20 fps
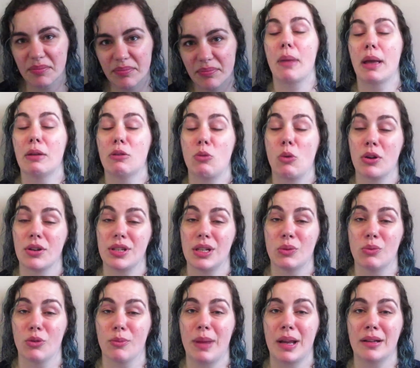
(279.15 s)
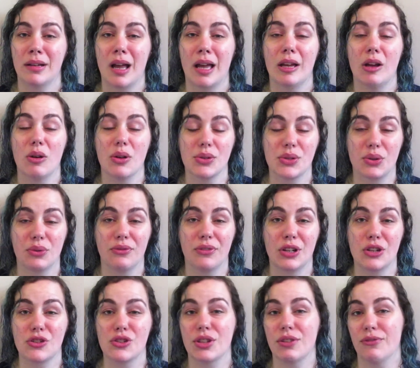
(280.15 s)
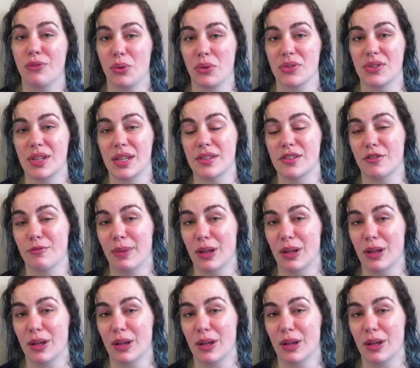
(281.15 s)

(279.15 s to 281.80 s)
My quarantine roommate and I also finished the fourth season